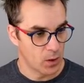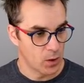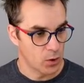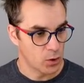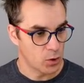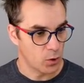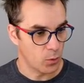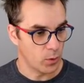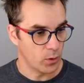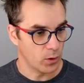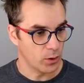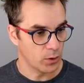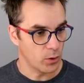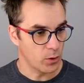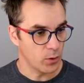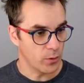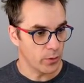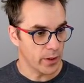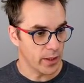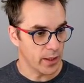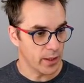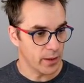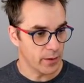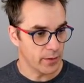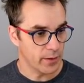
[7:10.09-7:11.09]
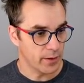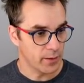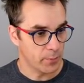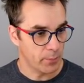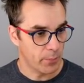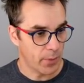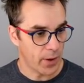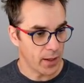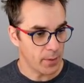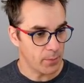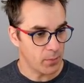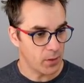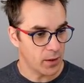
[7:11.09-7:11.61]
So we'll go here in
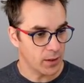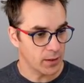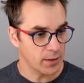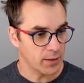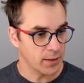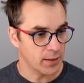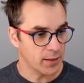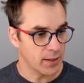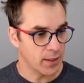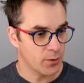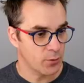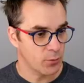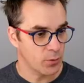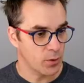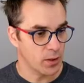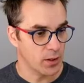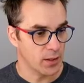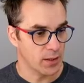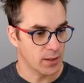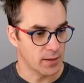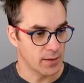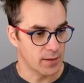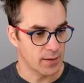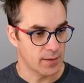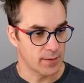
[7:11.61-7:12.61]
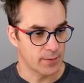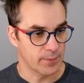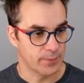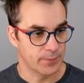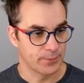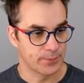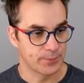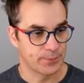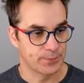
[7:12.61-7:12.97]
pipeline and then release.